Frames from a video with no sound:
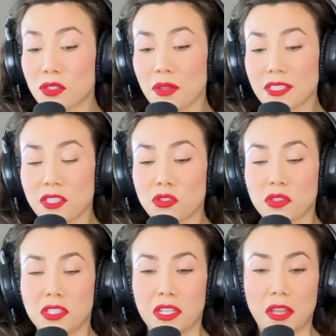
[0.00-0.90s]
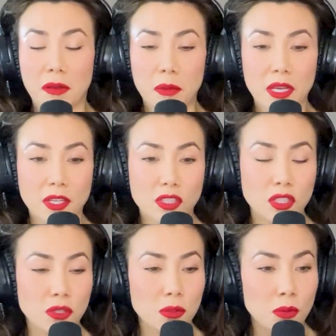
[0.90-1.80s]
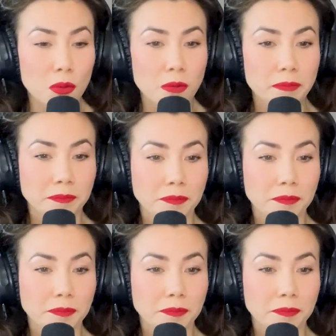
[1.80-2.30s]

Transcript: so that's interesting then, because you,